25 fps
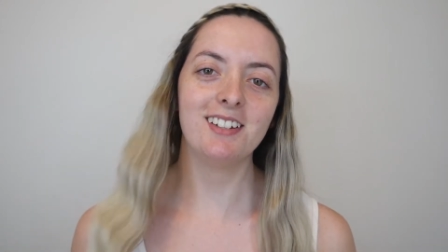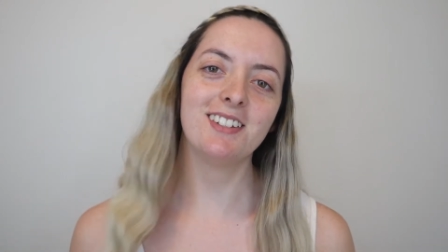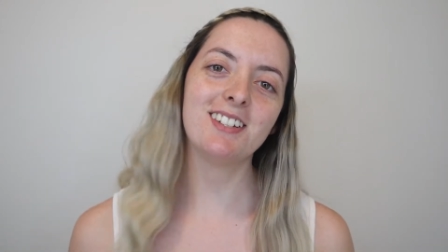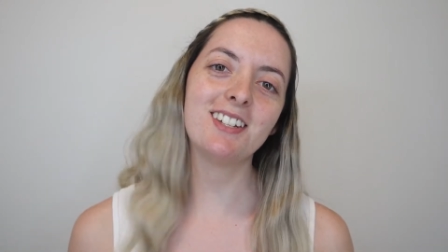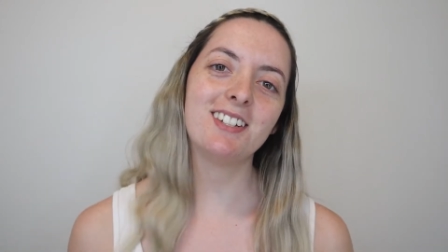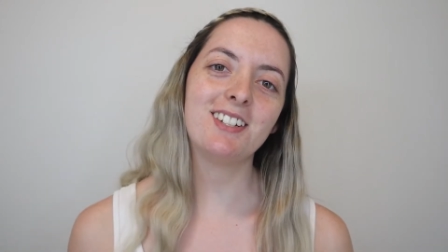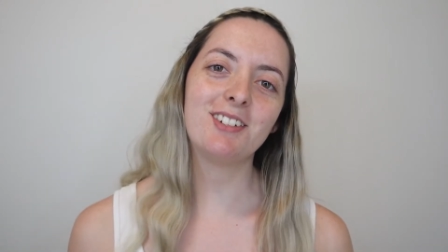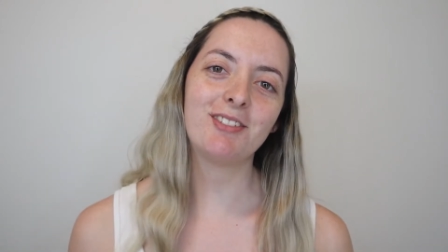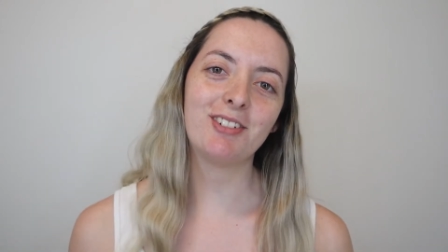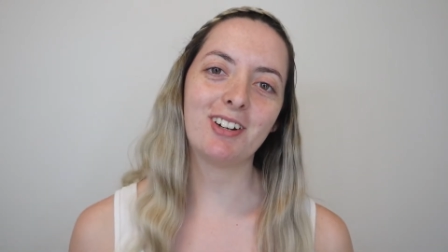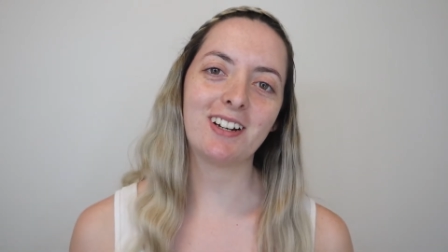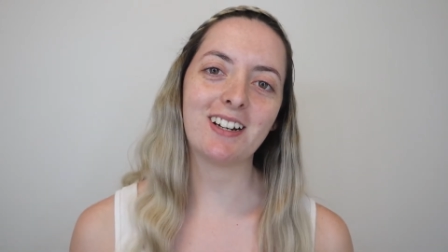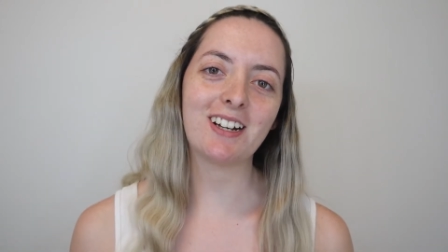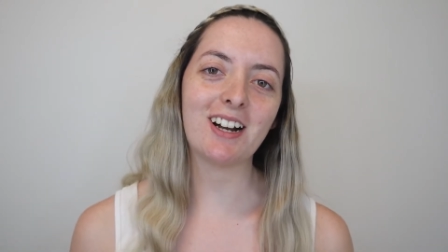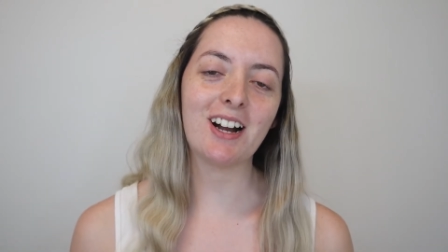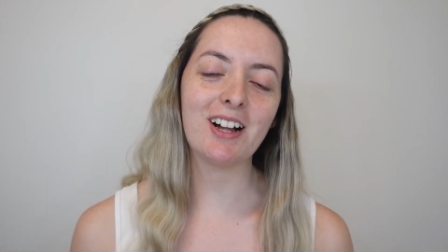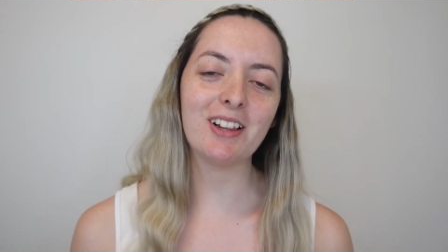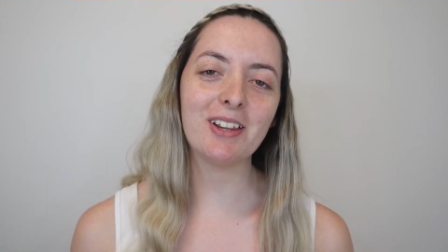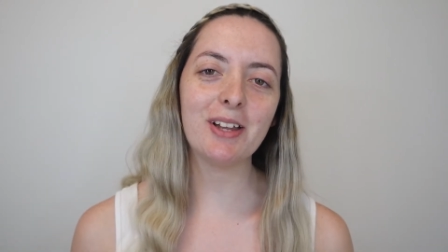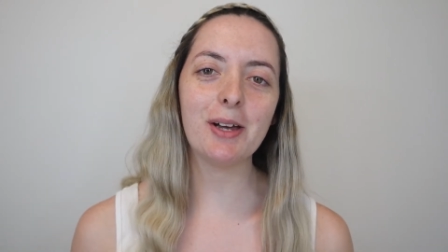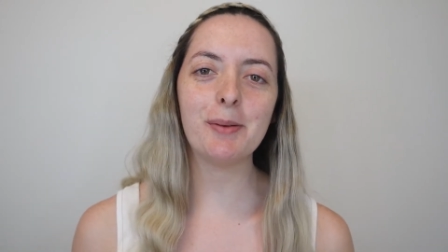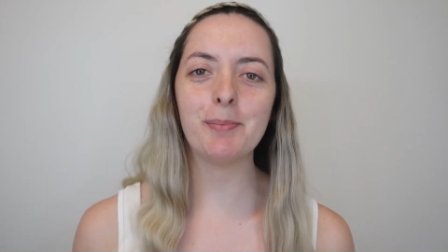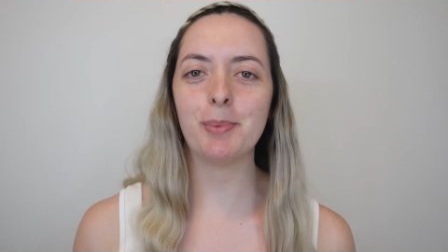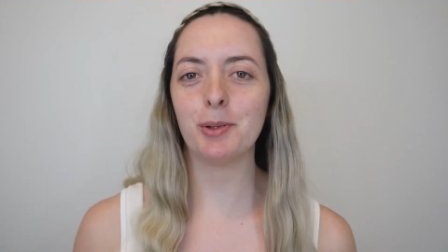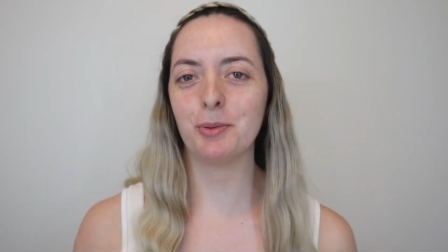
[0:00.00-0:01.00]
is a different
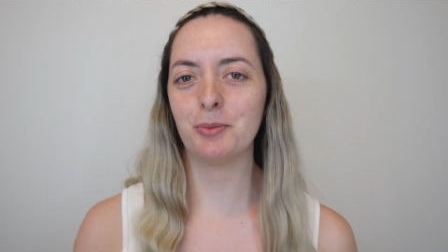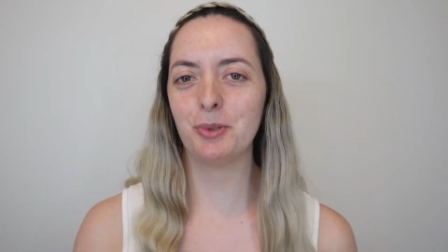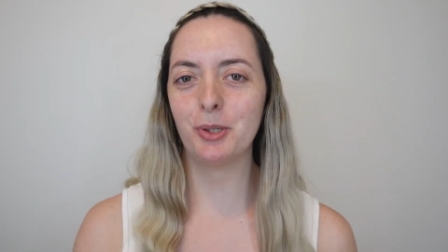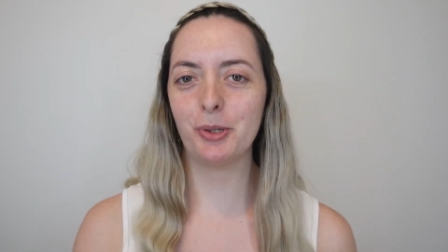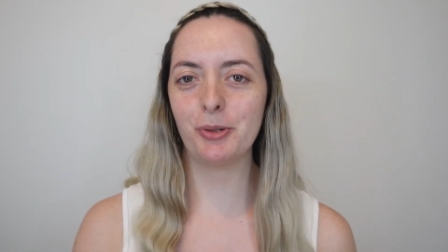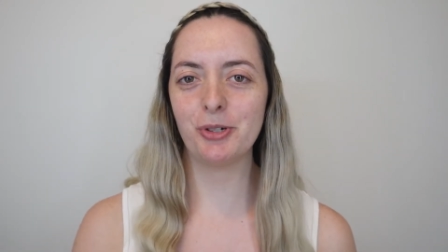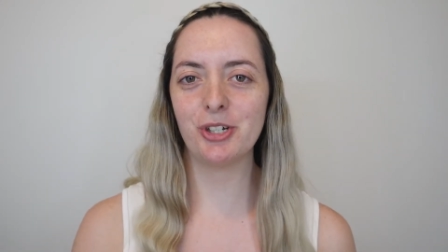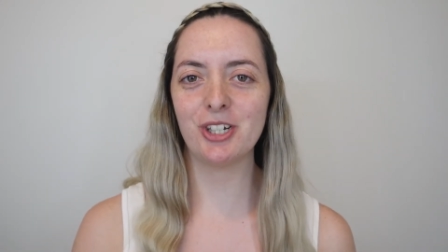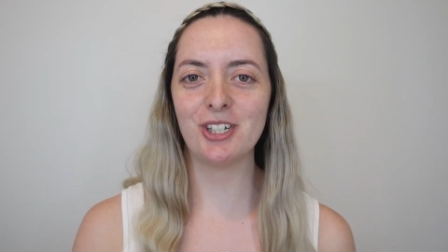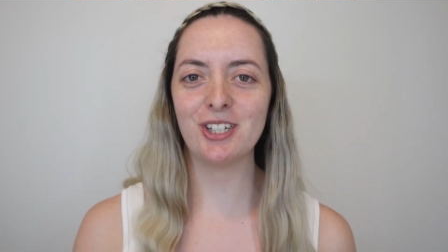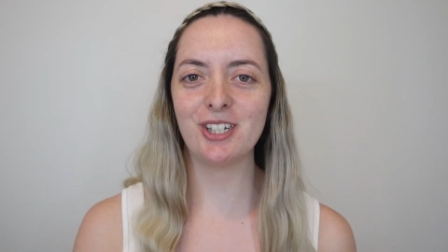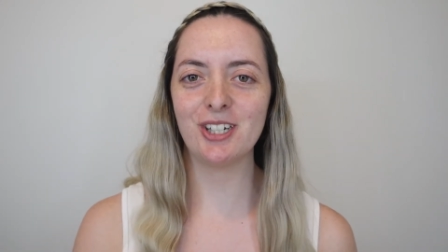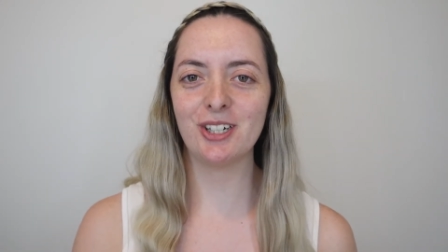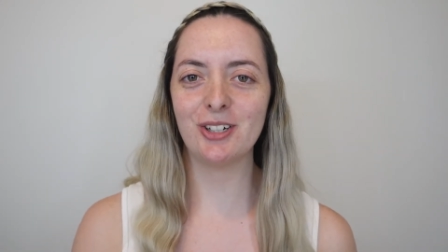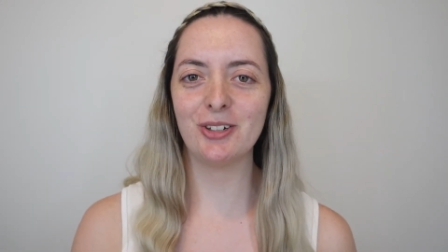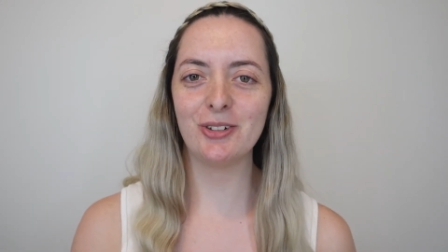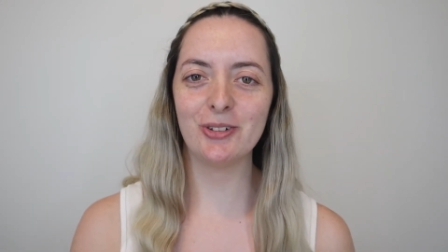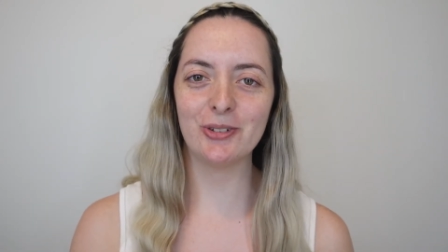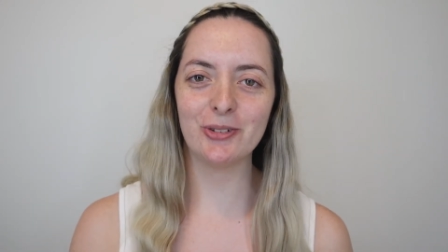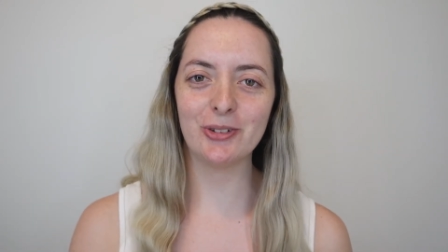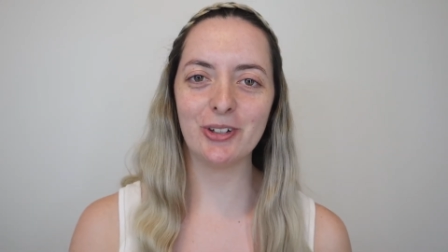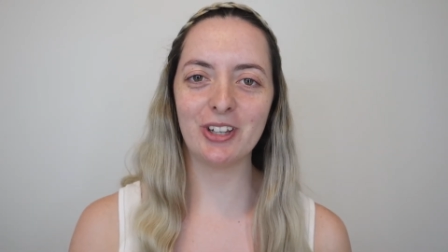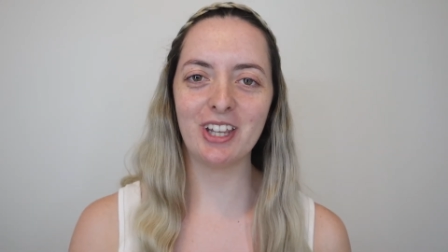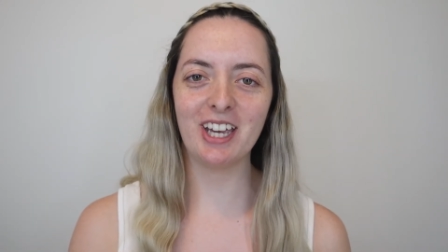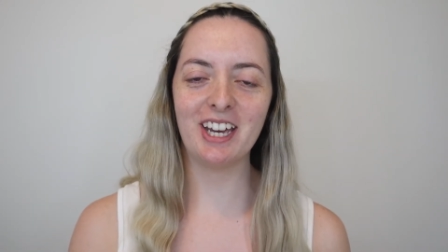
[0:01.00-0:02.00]
colour, but we'll just
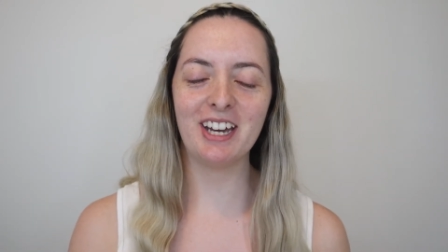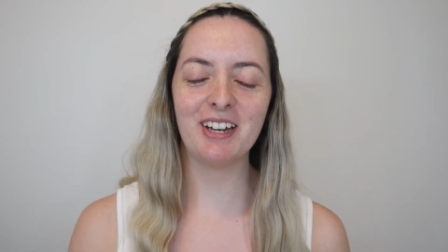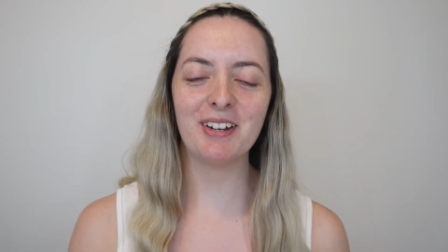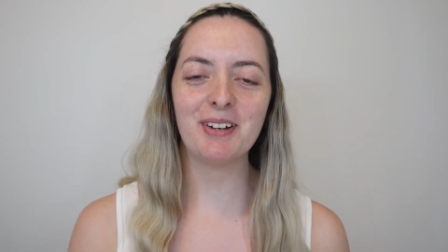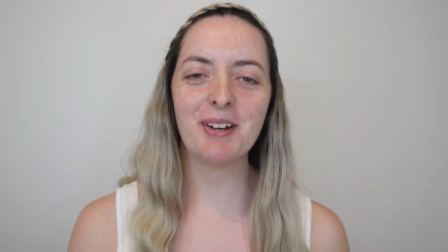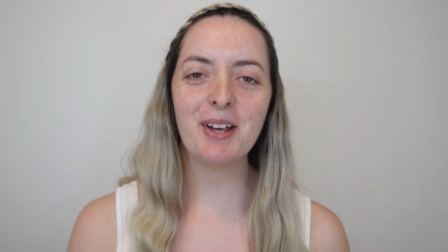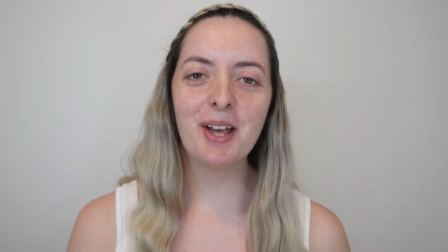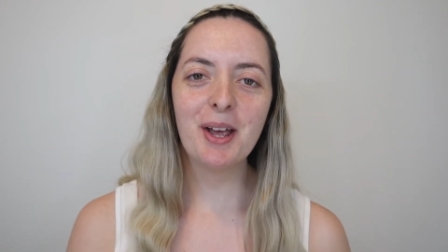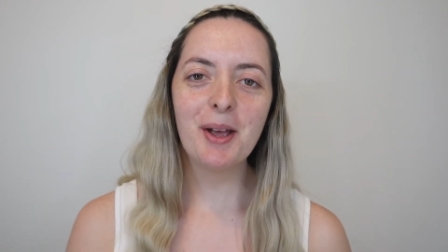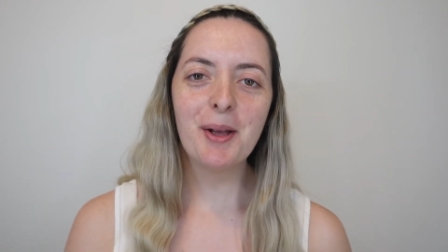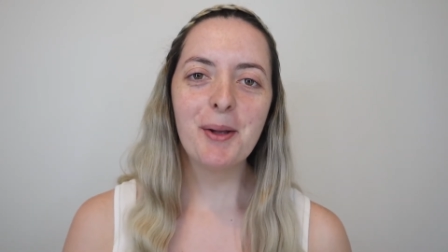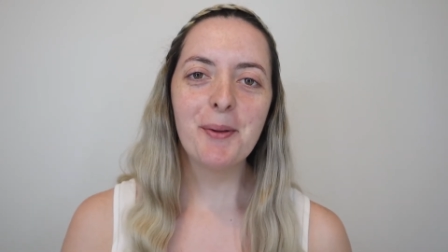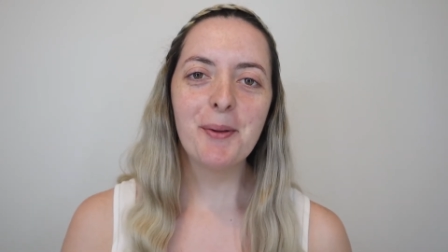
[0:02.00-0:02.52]
ignore that.